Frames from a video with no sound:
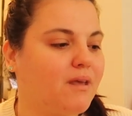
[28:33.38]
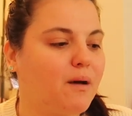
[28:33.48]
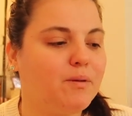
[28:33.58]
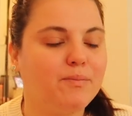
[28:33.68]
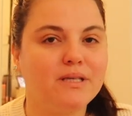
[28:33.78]

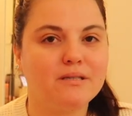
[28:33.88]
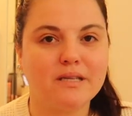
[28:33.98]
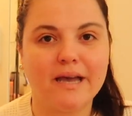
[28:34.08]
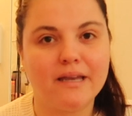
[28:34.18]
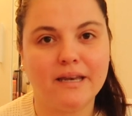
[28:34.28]
couple pieces
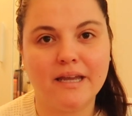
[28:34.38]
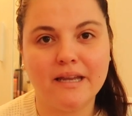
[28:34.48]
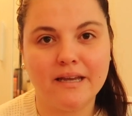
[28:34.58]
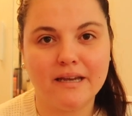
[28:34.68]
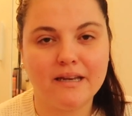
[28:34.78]
I
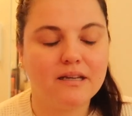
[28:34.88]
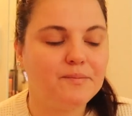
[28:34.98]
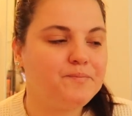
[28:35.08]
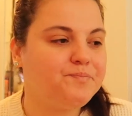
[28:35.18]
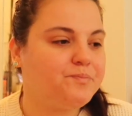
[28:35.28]
needed,
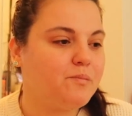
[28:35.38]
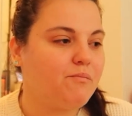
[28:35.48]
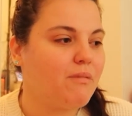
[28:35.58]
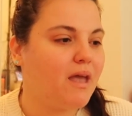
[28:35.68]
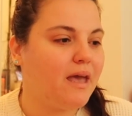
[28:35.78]

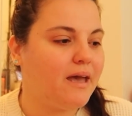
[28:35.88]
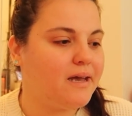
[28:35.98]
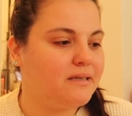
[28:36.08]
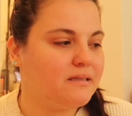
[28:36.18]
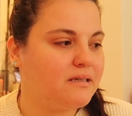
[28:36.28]

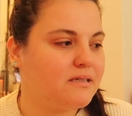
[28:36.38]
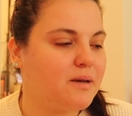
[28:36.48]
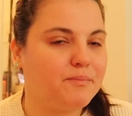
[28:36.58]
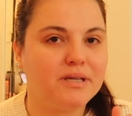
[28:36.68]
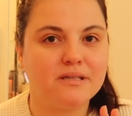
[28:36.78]
and
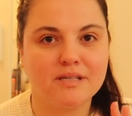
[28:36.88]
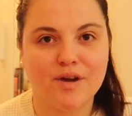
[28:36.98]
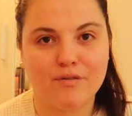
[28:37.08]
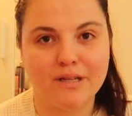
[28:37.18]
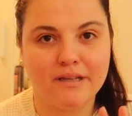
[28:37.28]
some pieces
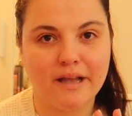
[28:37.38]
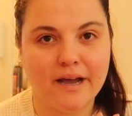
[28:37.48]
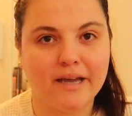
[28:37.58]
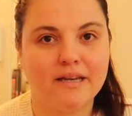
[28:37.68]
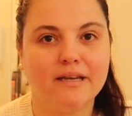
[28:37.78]
I really
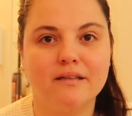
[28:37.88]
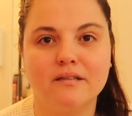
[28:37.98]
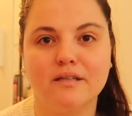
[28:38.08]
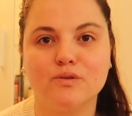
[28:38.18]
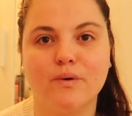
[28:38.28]
liked, and
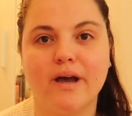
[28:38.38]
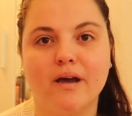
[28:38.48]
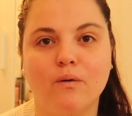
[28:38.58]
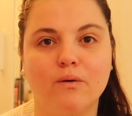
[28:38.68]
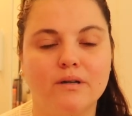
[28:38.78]
that's why
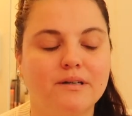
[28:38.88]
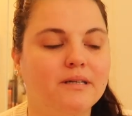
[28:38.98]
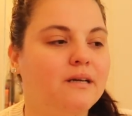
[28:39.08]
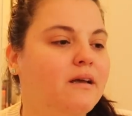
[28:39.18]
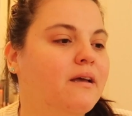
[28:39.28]
I ordered.
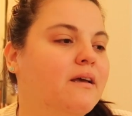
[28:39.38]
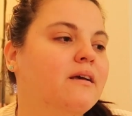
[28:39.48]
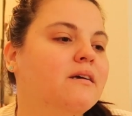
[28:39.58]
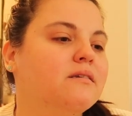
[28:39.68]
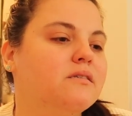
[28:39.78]

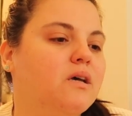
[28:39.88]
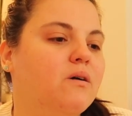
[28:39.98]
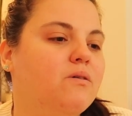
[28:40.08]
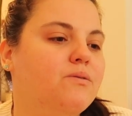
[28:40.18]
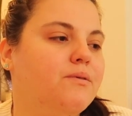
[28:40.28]

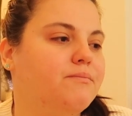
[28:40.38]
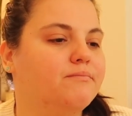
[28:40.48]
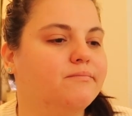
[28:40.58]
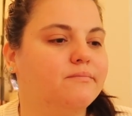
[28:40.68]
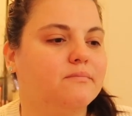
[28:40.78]
So
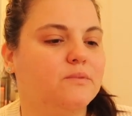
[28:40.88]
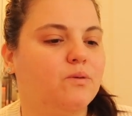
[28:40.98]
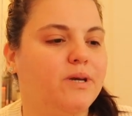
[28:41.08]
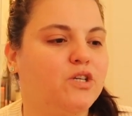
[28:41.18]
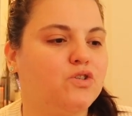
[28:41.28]
to
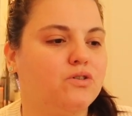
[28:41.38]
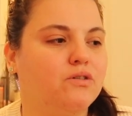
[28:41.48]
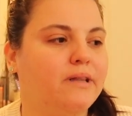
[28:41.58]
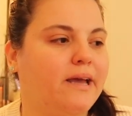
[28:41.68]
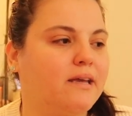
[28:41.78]
make
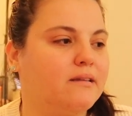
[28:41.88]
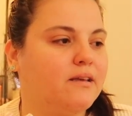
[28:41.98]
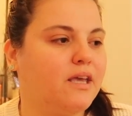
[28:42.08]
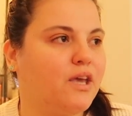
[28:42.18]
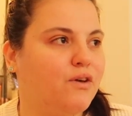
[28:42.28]
sure, like, to
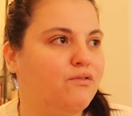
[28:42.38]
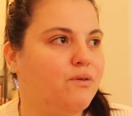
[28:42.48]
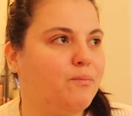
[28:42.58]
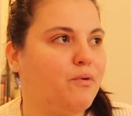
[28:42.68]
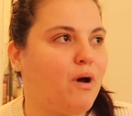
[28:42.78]
give
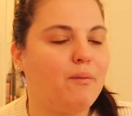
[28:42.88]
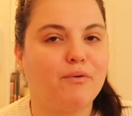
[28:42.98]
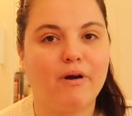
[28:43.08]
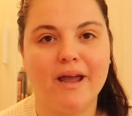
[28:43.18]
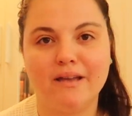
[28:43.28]
the
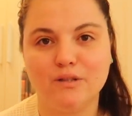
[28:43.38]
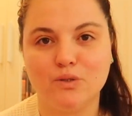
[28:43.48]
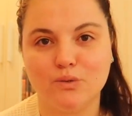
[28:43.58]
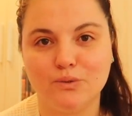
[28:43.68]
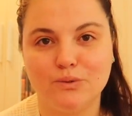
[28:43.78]
proper end
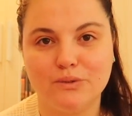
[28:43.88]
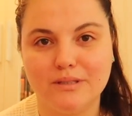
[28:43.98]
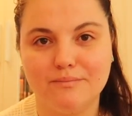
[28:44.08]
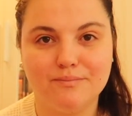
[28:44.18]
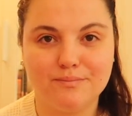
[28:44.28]
to
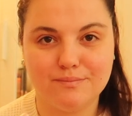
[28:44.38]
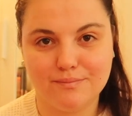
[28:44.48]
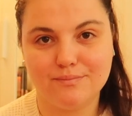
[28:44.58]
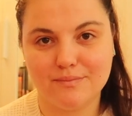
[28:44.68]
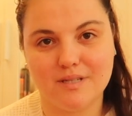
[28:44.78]

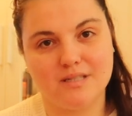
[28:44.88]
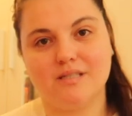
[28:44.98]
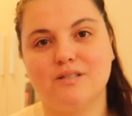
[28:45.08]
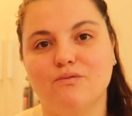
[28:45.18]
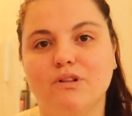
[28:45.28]

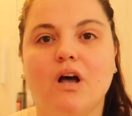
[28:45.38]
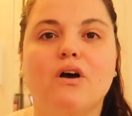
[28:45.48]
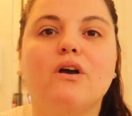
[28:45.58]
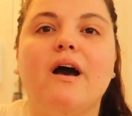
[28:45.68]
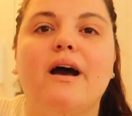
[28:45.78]
this
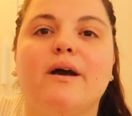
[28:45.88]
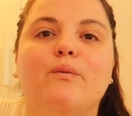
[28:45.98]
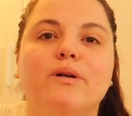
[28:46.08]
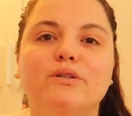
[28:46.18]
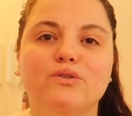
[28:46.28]
vlog, I
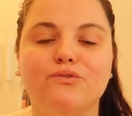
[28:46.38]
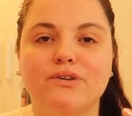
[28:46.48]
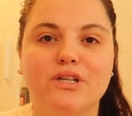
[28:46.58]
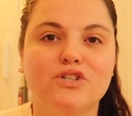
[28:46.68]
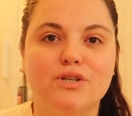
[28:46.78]
wanted to
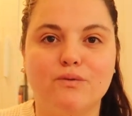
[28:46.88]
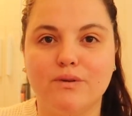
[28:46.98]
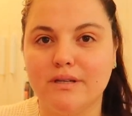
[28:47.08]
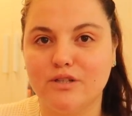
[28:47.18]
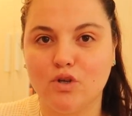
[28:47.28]
finish it
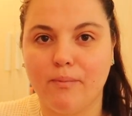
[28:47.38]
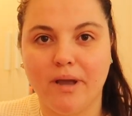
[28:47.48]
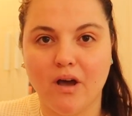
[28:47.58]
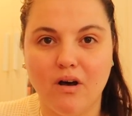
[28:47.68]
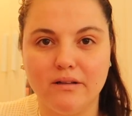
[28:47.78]
with a
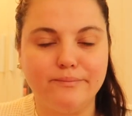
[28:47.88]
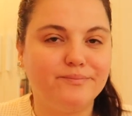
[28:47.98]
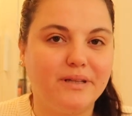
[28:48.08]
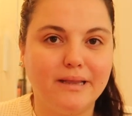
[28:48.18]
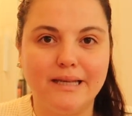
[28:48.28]
shopping haul,
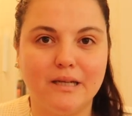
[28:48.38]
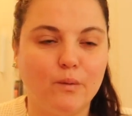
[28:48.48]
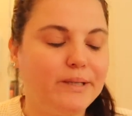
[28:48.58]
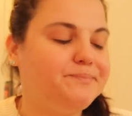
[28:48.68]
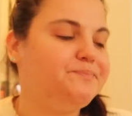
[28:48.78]
little
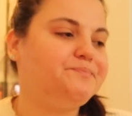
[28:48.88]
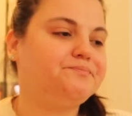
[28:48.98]
one.